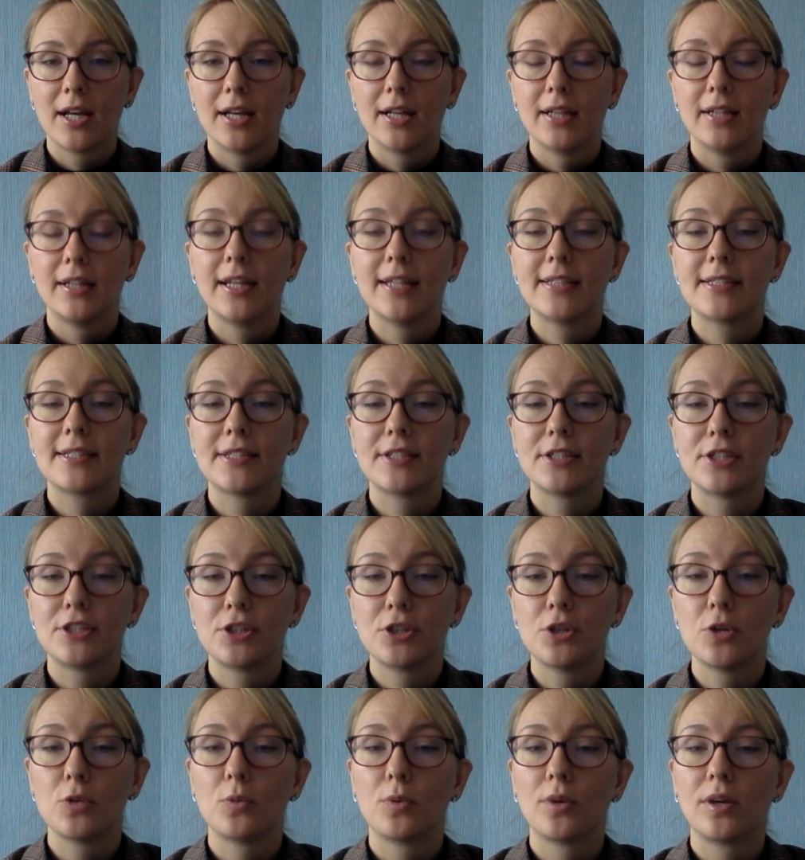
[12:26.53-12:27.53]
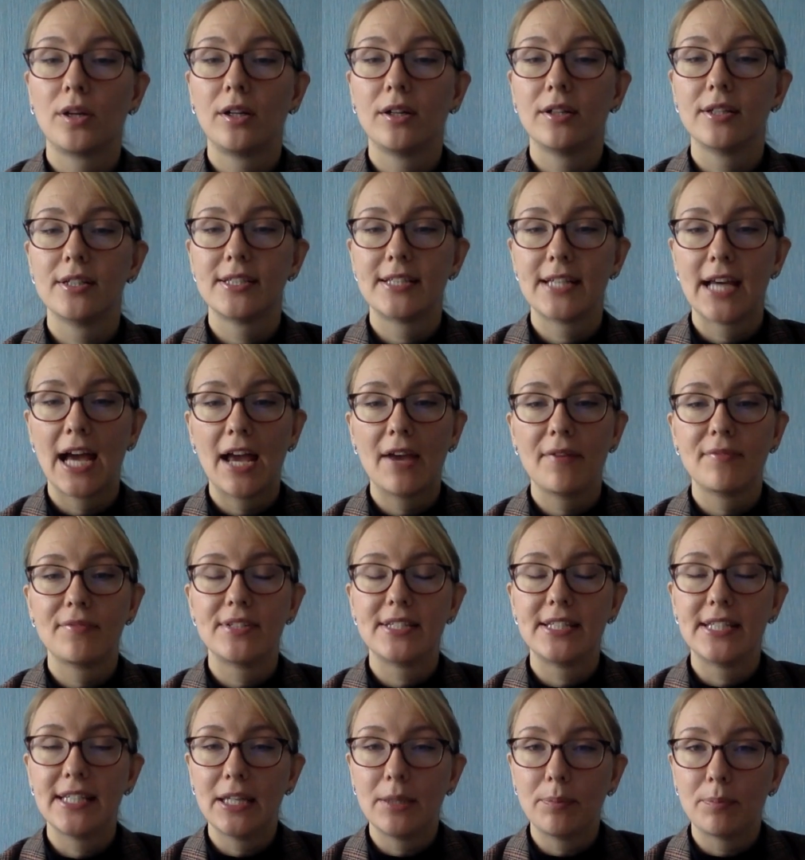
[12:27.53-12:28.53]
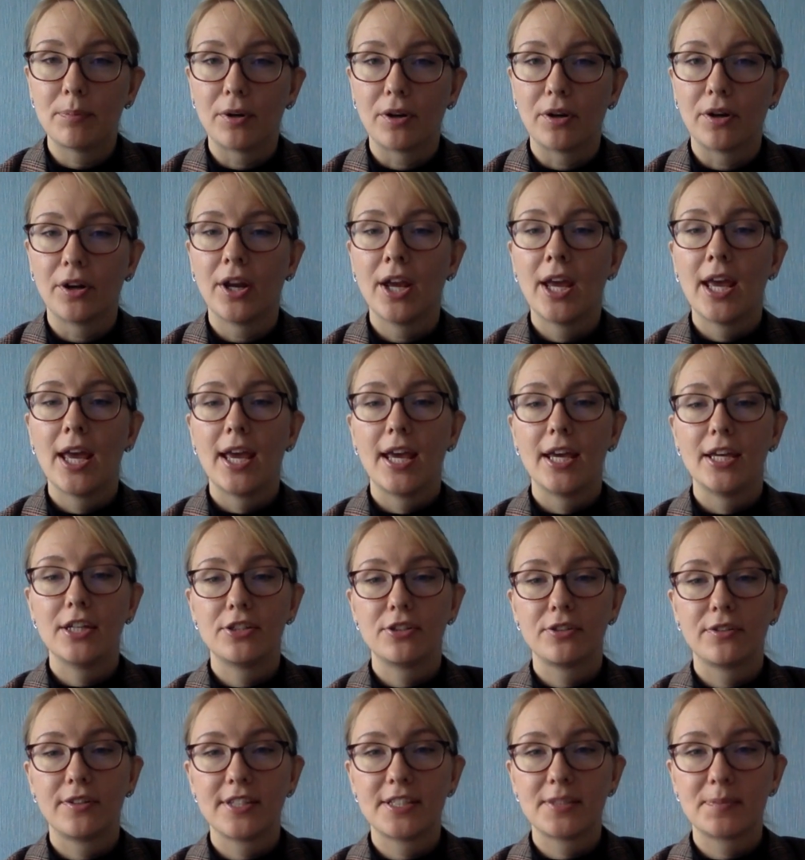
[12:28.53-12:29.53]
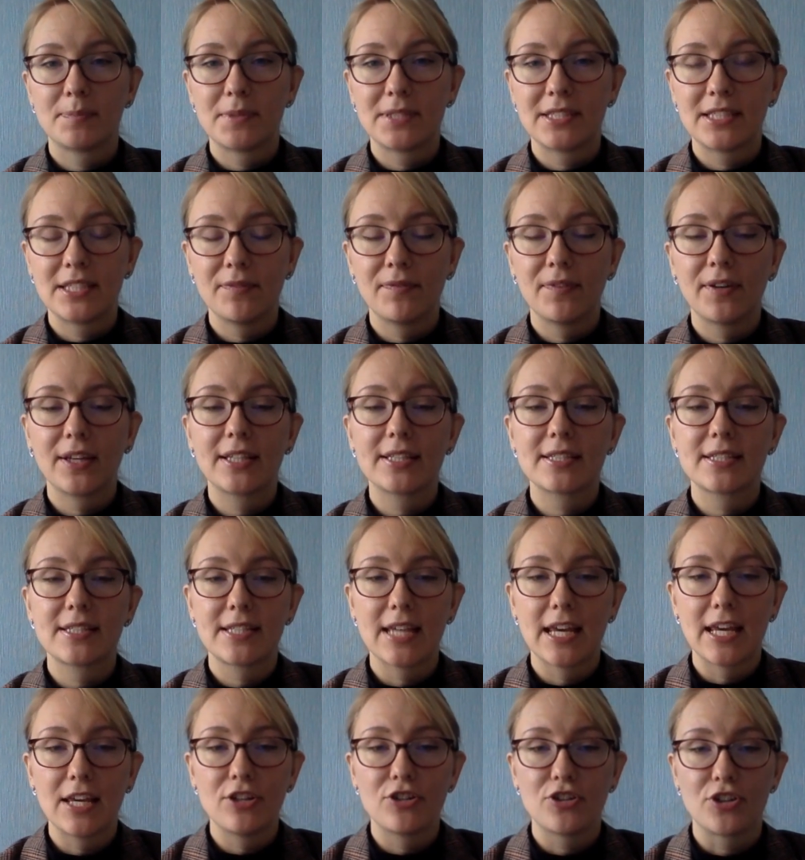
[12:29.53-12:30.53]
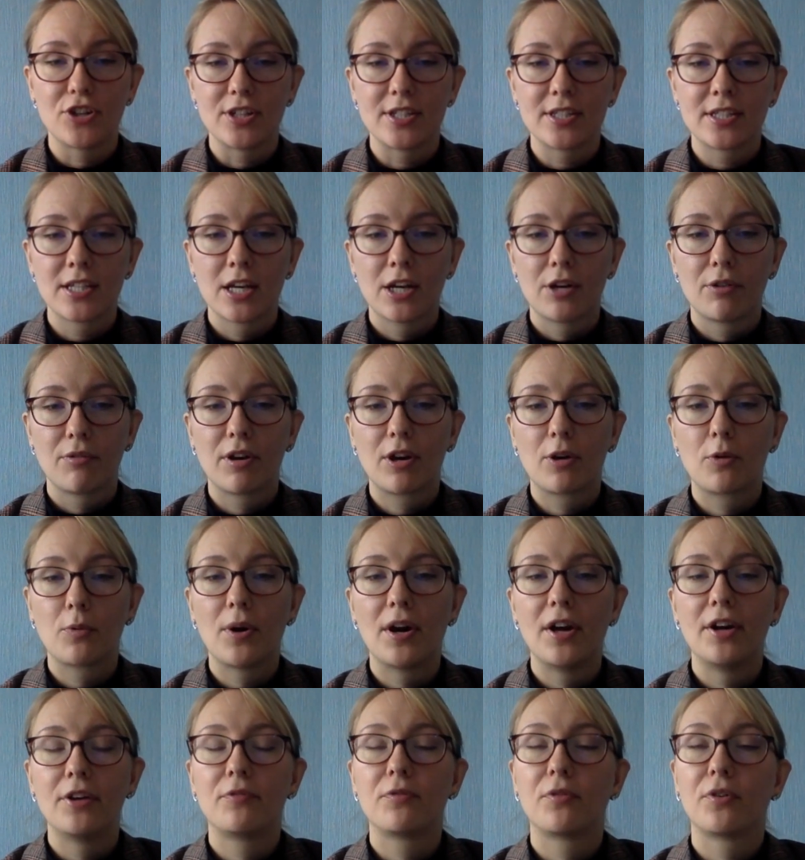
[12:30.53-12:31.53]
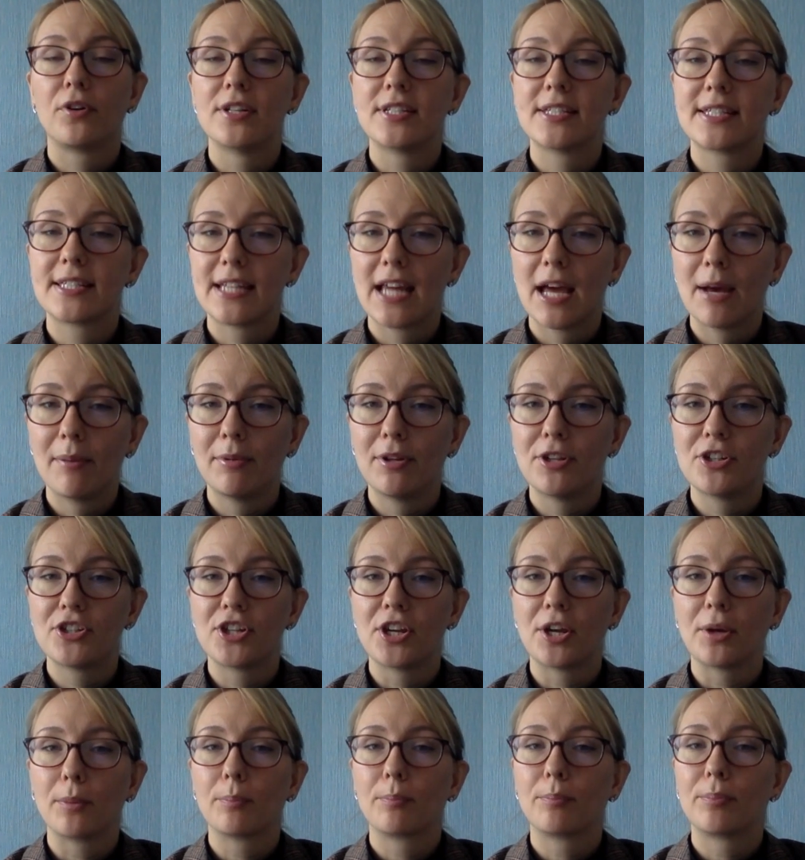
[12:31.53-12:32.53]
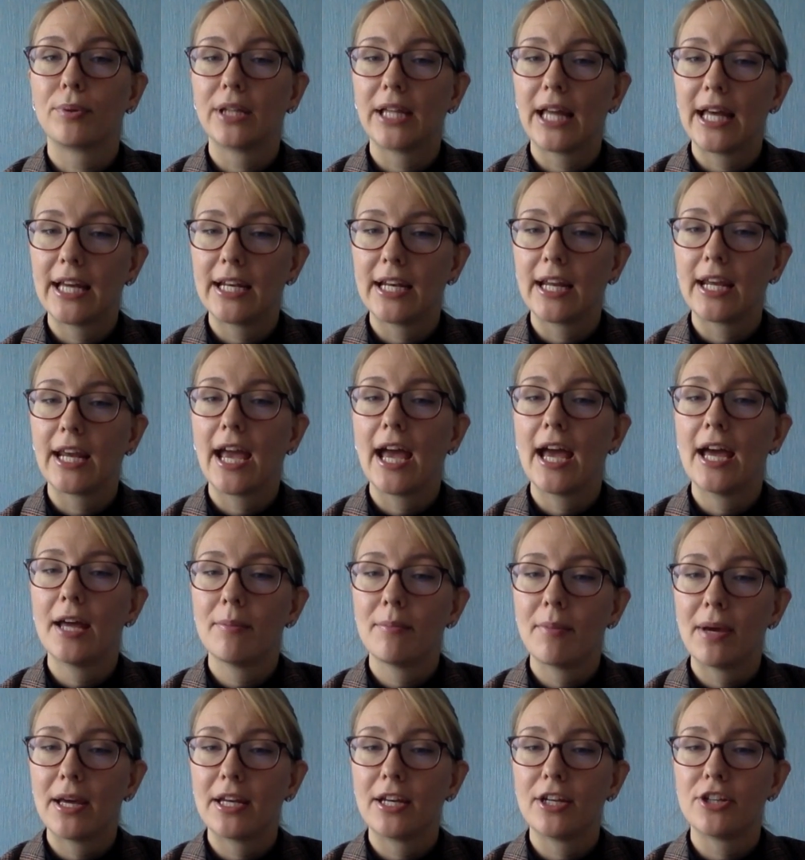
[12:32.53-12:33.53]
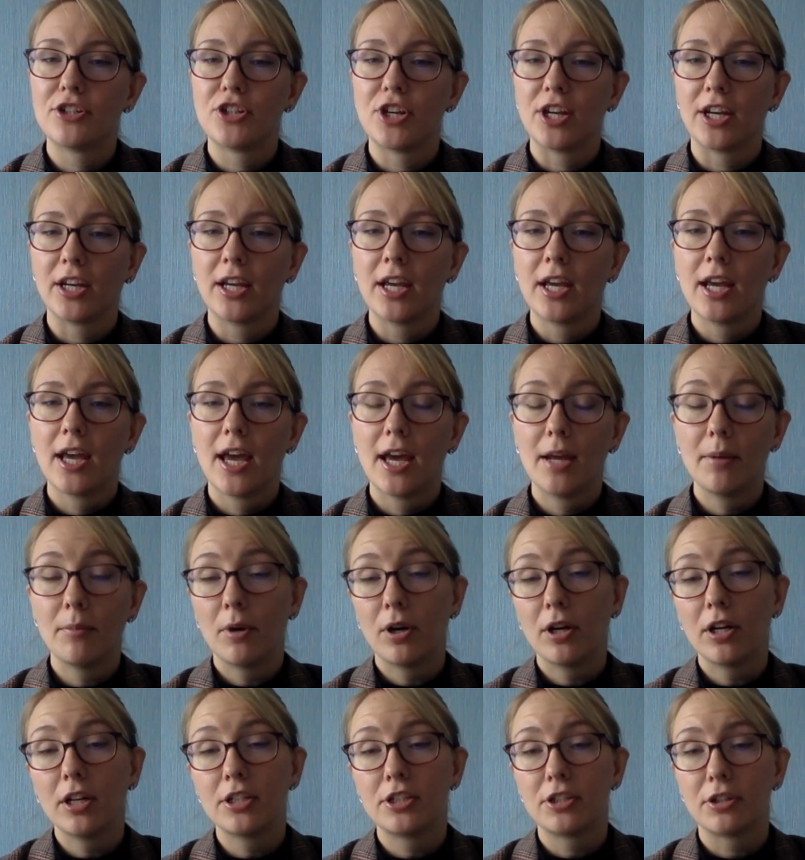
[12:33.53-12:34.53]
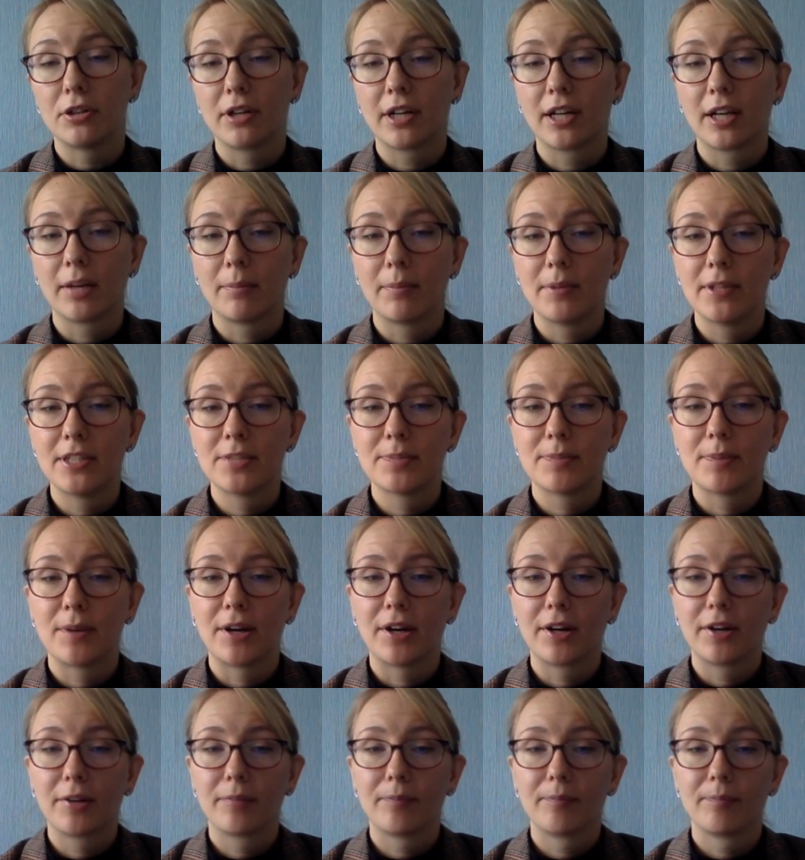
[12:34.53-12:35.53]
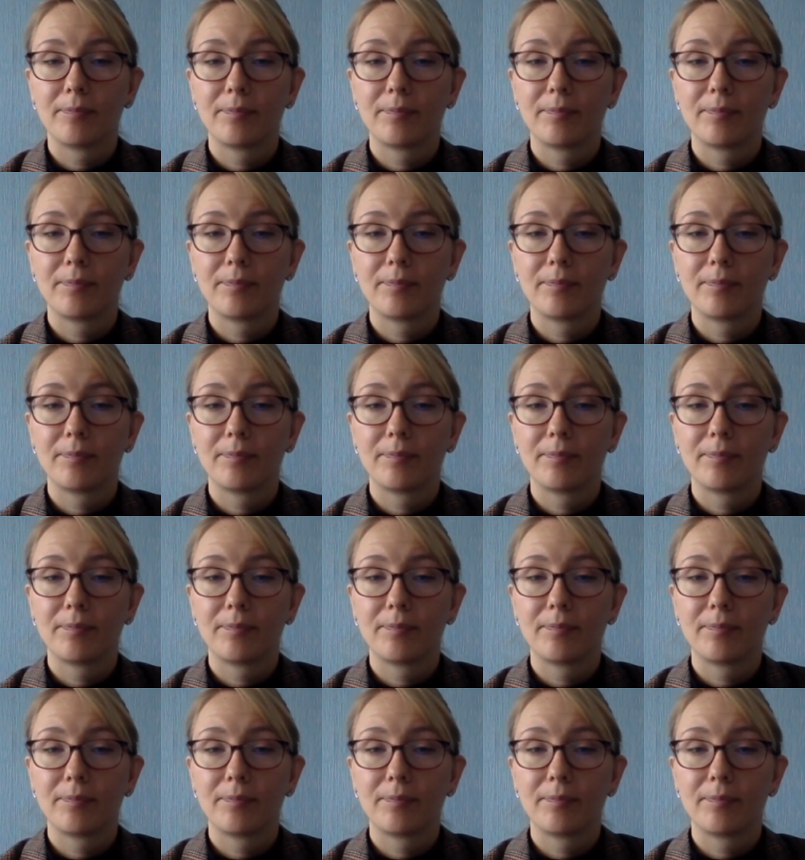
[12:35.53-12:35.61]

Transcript: Lesson 2 will dive deeper into the specific stages required for establishing, planning, and managing and monitoring a peace park,